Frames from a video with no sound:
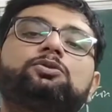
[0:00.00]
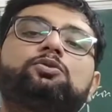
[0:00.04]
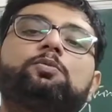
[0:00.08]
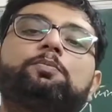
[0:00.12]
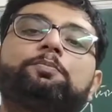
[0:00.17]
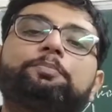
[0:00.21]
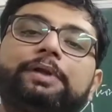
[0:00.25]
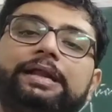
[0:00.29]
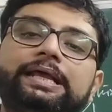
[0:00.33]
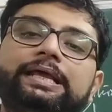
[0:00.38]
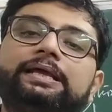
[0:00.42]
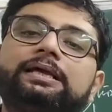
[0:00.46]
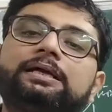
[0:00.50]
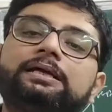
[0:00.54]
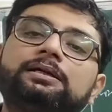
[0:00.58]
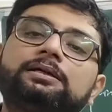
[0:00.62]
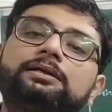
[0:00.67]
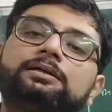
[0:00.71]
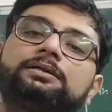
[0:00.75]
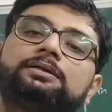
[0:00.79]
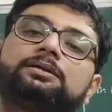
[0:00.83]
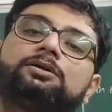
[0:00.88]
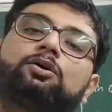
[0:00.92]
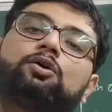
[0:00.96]
to
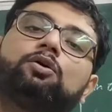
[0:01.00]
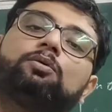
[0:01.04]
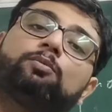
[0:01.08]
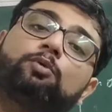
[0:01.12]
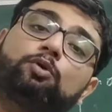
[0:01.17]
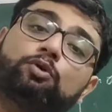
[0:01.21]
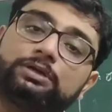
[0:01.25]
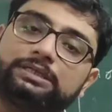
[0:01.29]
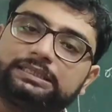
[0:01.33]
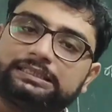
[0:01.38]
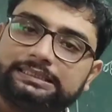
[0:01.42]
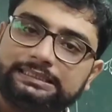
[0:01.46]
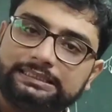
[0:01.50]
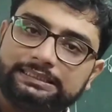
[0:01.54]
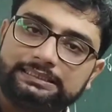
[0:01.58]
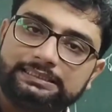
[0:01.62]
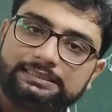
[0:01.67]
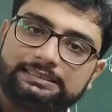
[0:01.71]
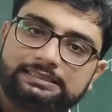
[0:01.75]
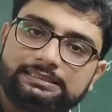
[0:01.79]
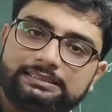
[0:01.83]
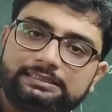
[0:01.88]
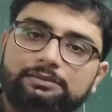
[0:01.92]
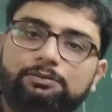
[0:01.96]
bring
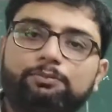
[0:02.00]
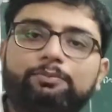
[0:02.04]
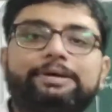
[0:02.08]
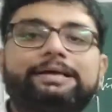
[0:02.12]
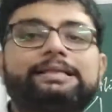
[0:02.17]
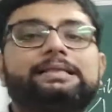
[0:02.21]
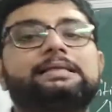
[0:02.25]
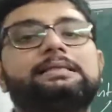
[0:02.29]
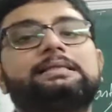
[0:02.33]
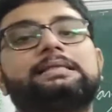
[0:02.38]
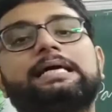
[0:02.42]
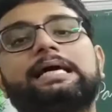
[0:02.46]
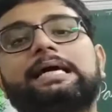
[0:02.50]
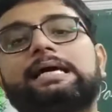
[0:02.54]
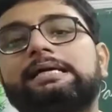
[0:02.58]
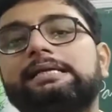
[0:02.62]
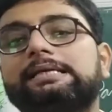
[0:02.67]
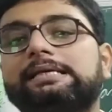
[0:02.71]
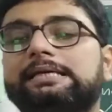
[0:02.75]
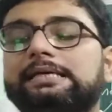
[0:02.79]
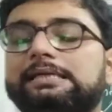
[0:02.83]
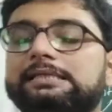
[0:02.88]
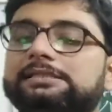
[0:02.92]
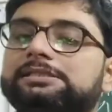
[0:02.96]
commodities, whether the
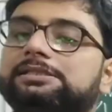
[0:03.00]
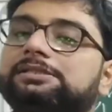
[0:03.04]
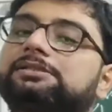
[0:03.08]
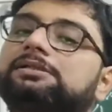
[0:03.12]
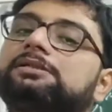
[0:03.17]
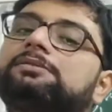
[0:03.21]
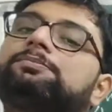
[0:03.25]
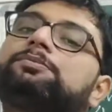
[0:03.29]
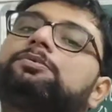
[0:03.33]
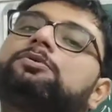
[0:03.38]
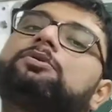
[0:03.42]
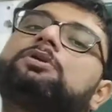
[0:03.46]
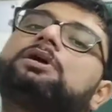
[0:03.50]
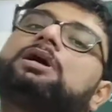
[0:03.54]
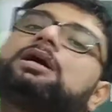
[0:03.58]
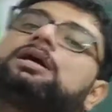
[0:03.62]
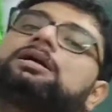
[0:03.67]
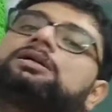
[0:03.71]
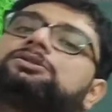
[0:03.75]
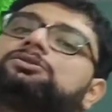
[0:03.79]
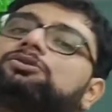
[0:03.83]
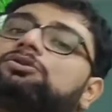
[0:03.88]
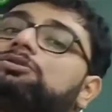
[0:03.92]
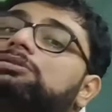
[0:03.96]
agricultural
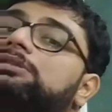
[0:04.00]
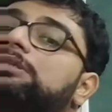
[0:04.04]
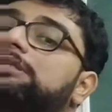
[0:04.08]
products or